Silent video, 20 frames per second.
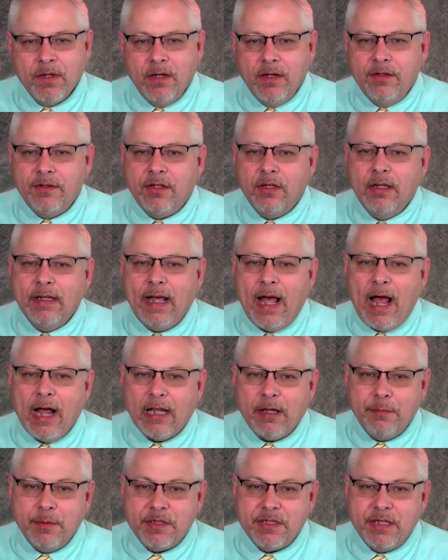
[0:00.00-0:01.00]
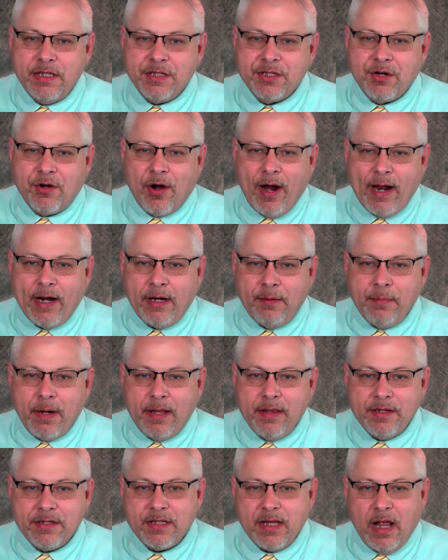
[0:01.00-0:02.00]
until the occupancy is granted
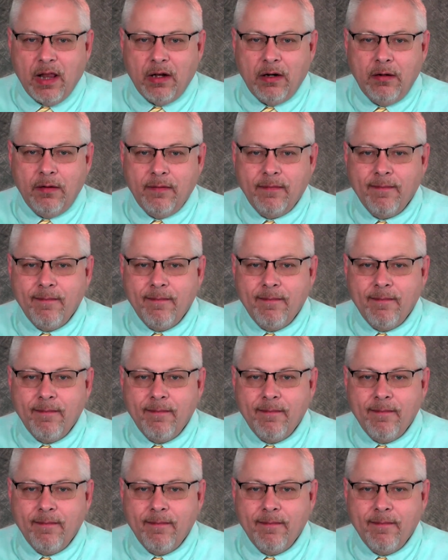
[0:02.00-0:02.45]
by the seller.